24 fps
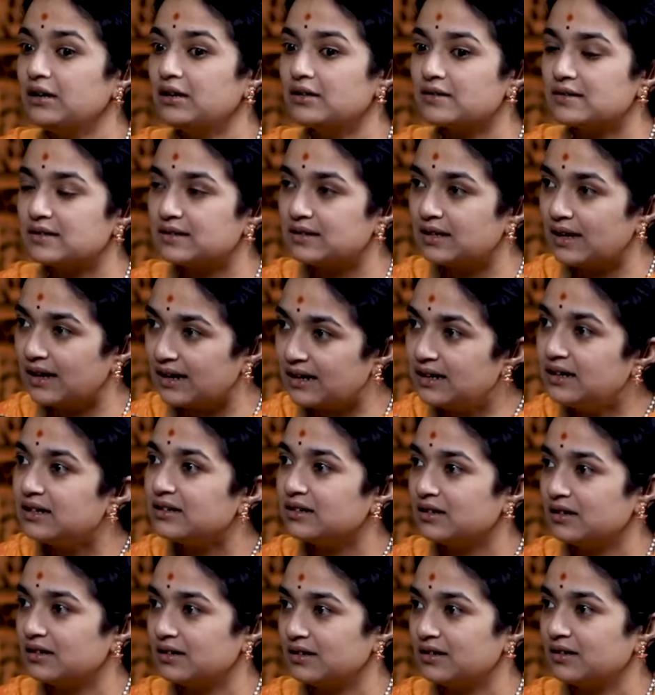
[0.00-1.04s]
said,
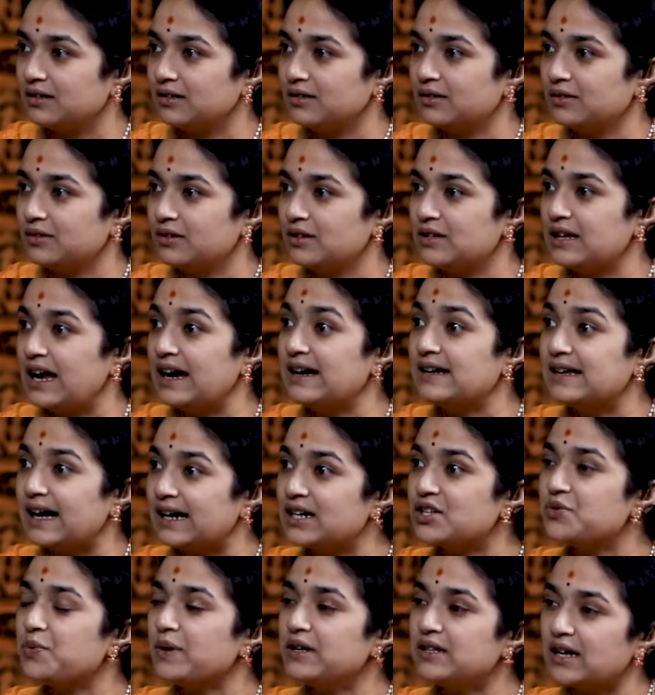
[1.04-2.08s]
and
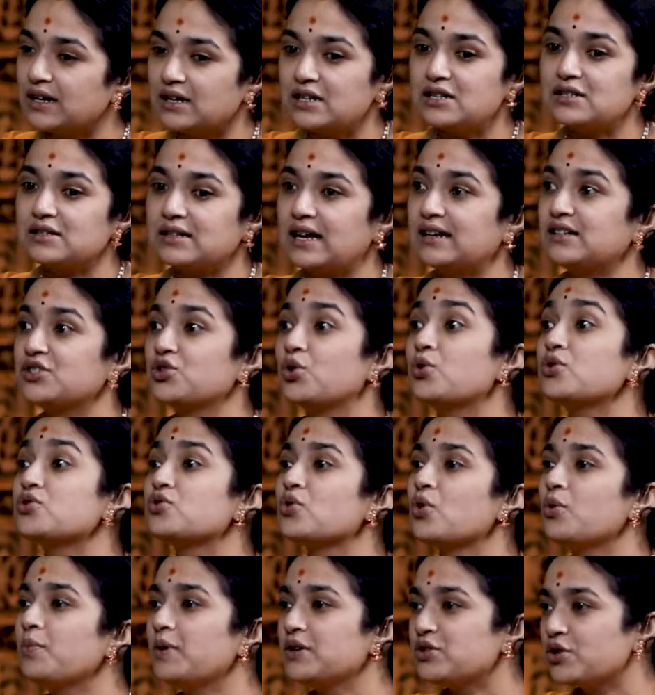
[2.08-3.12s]
that's why that showed
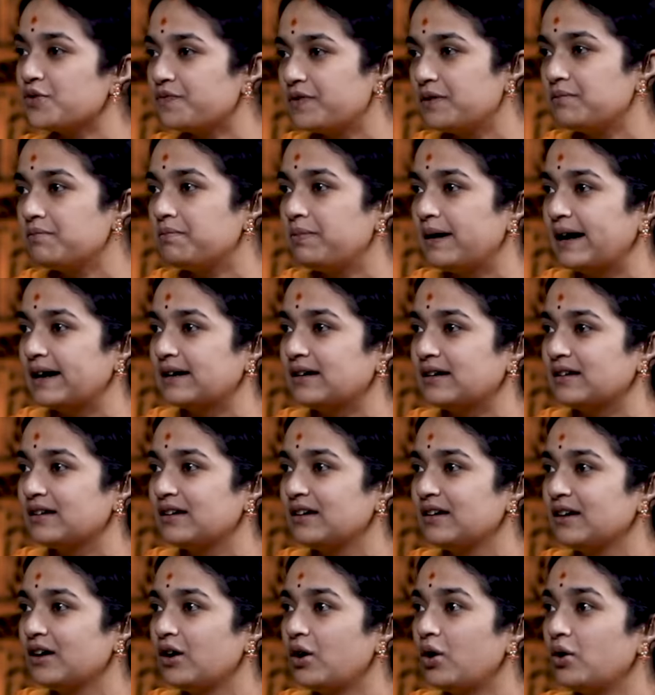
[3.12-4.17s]
so much of impact.
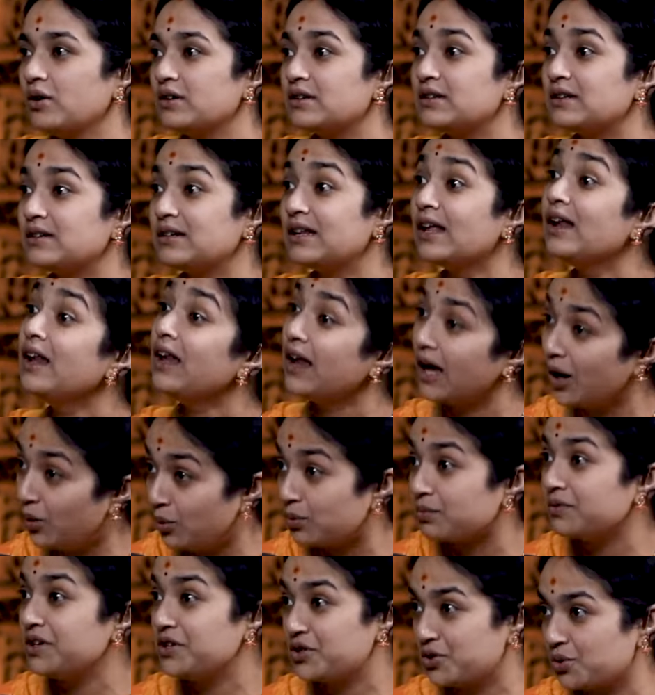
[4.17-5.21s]
Till now
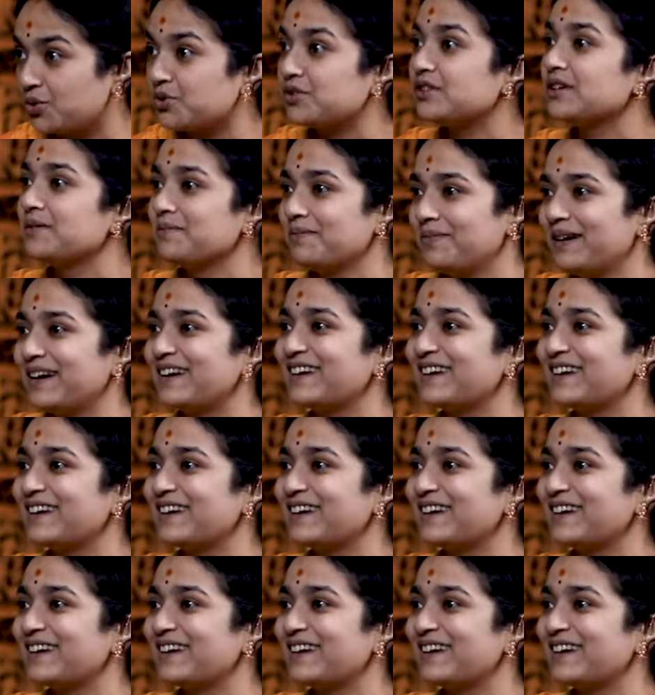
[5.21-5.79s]
it shows the impact.